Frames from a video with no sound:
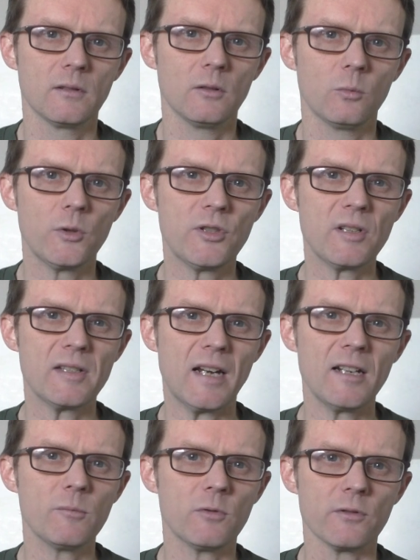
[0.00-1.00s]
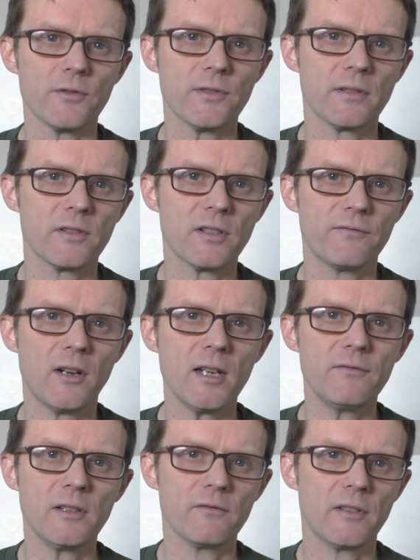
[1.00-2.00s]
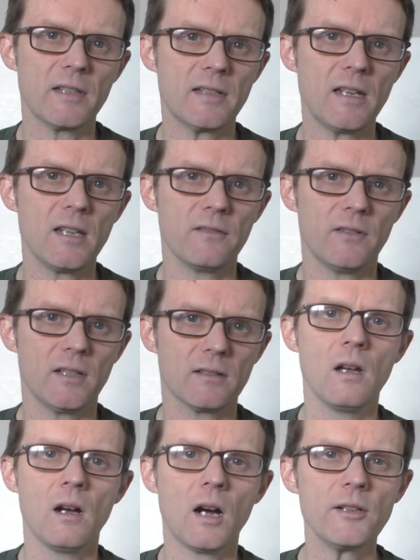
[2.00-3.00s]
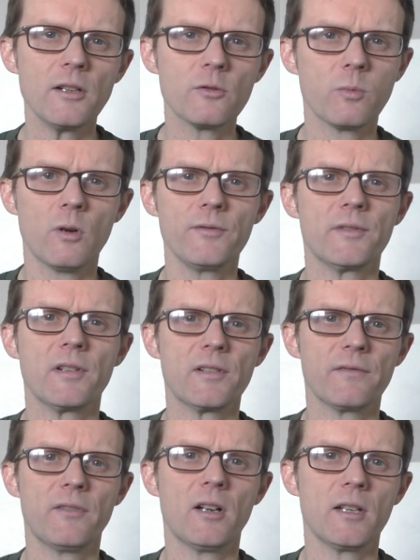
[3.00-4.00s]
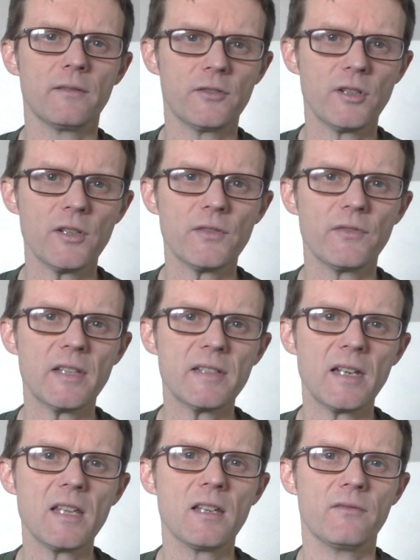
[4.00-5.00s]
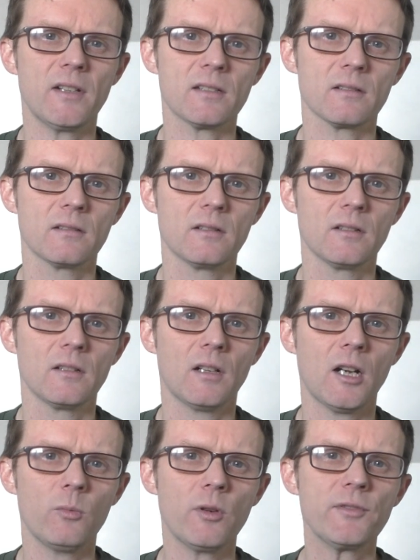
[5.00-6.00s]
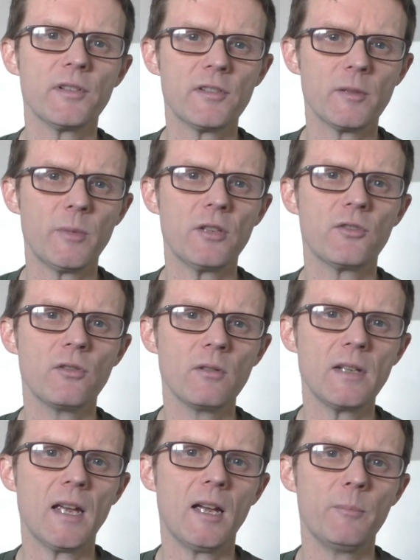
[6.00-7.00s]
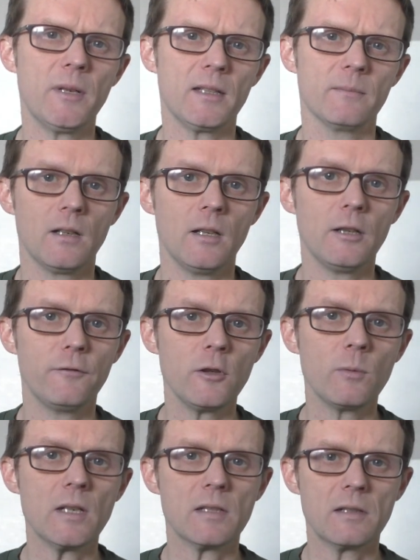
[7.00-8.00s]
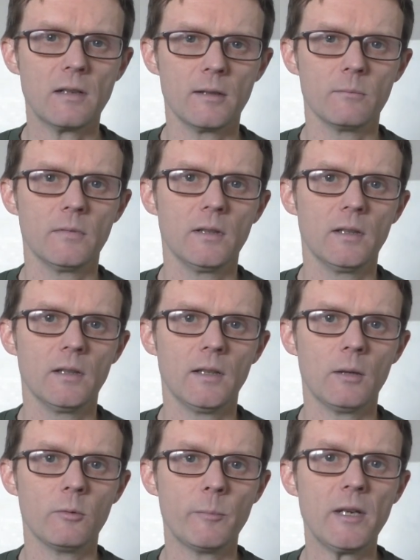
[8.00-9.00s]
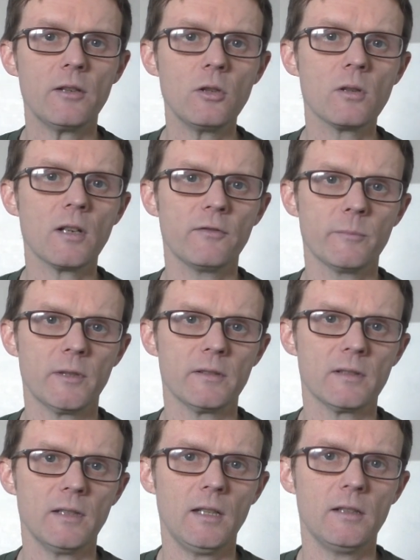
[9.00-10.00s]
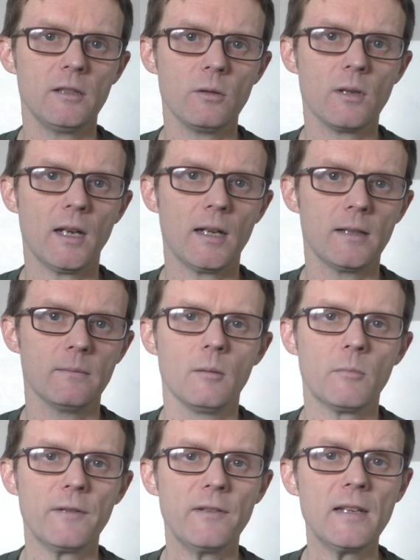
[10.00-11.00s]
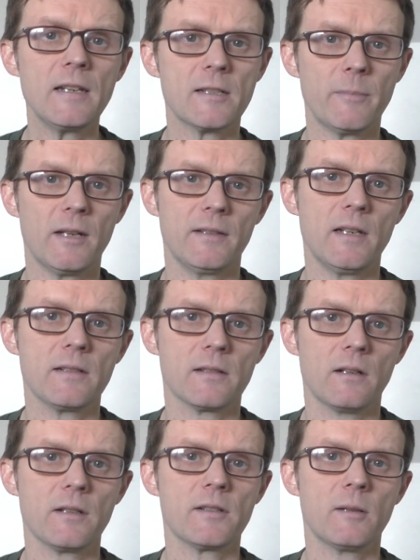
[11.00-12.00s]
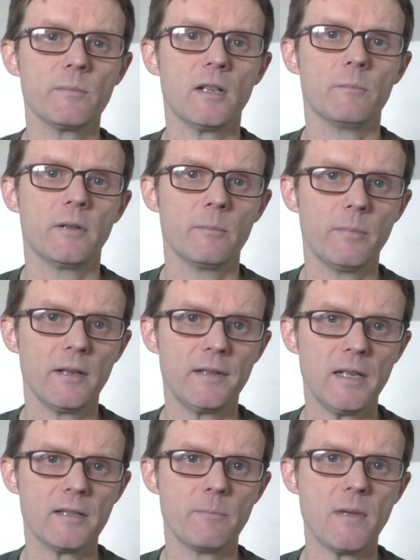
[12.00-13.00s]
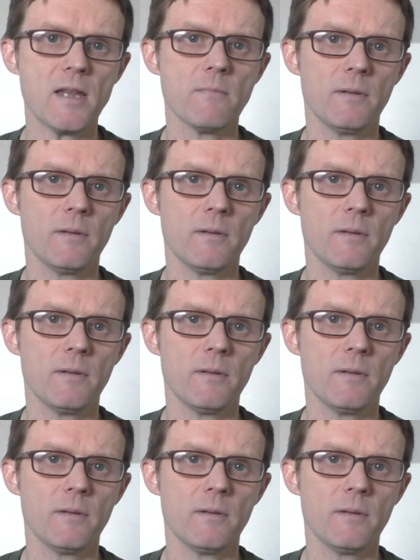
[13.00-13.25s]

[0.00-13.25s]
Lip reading: We're just animals, surviving for the sake of it. I don't want to survive just for the sake of it. I want us to be truly happy. In a few weeks' time, there will be a new government in the UK. My feelings about this are summed up by this meme.